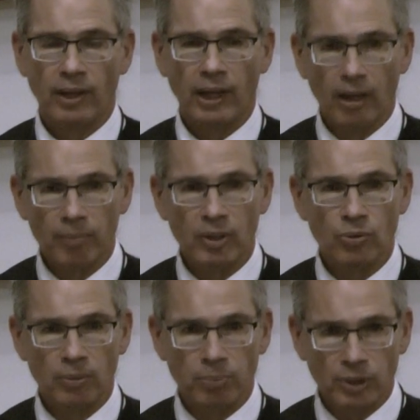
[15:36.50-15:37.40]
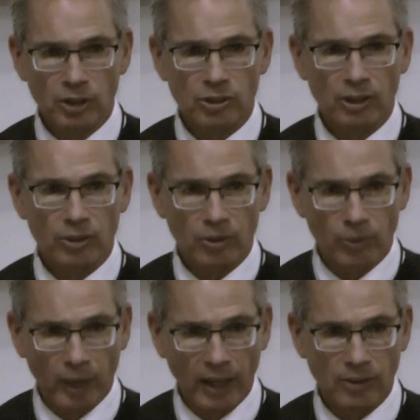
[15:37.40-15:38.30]
help me to appreciate your
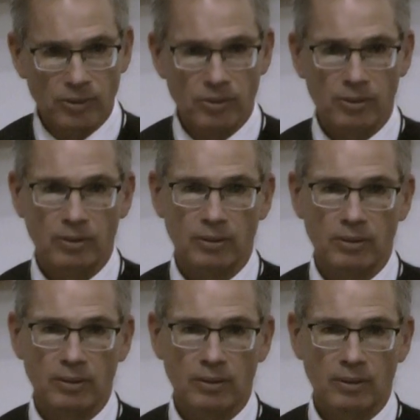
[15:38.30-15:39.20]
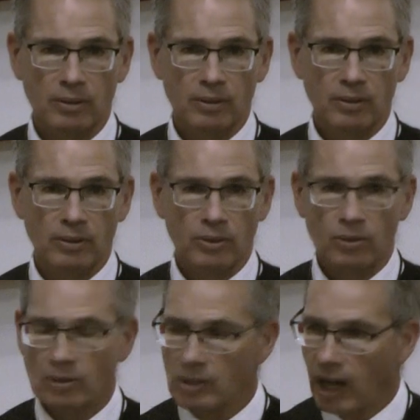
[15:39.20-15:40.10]
grace,
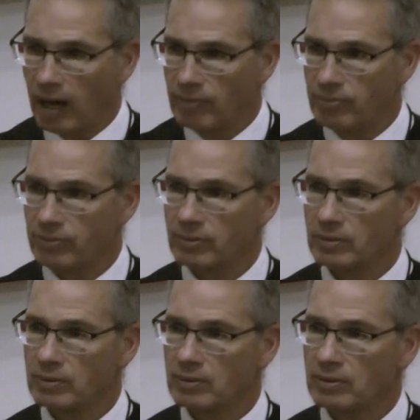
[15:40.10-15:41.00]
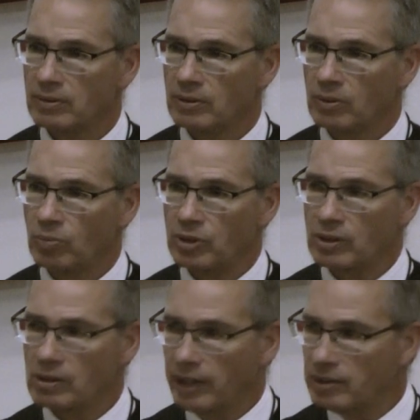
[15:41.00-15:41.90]
your love, which
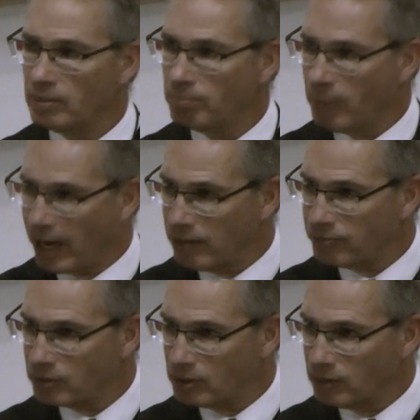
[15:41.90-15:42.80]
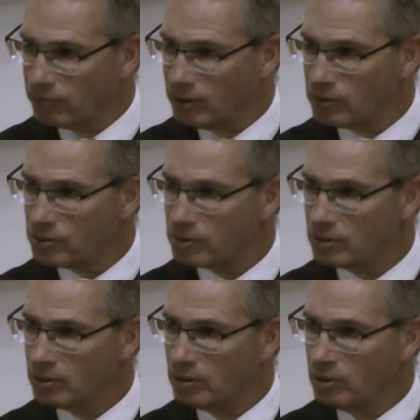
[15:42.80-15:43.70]
has led to my forgiveness,
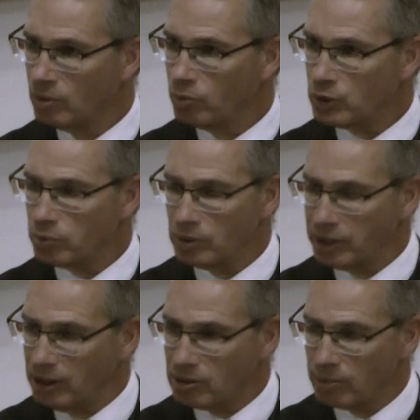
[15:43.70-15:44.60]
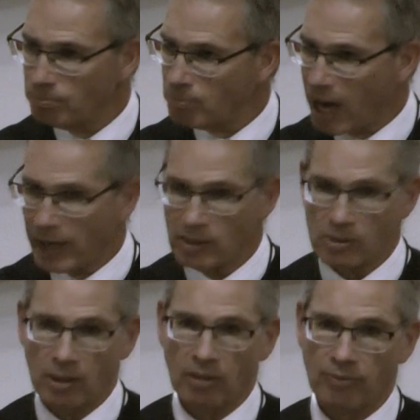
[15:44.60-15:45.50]
which will lead to my
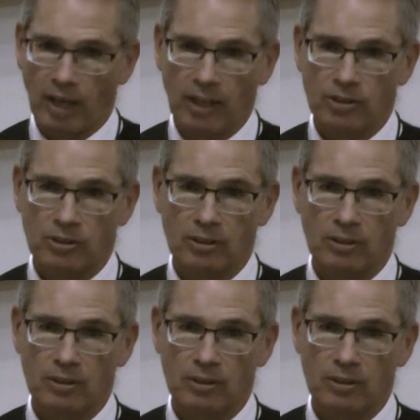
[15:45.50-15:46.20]
salvation.